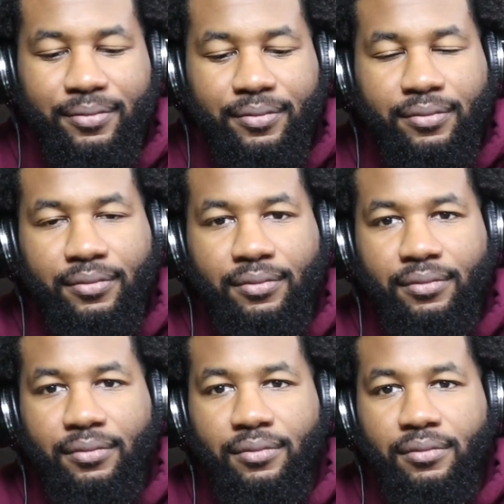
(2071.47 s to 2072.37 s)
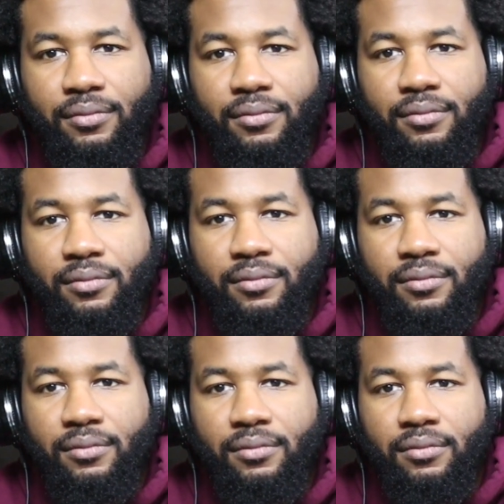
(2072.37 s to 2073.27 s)

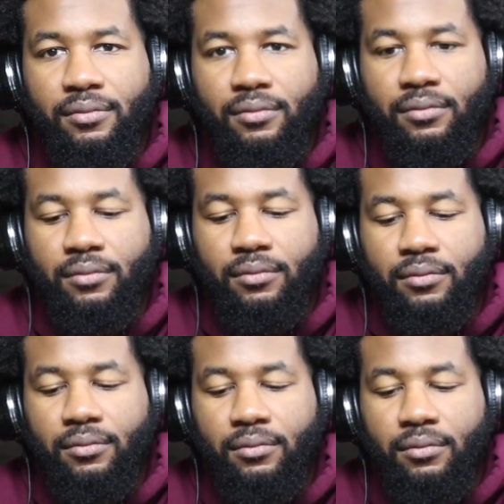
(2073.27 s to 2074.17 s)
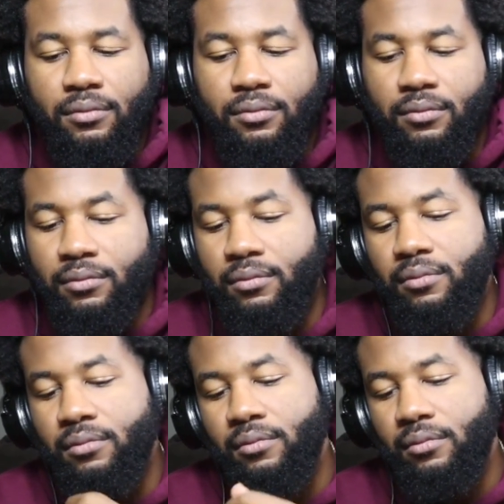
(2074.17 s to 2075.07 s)

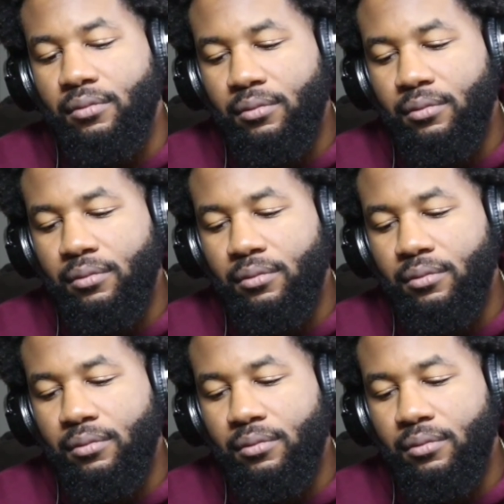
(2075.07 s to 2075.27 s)
(not speaking)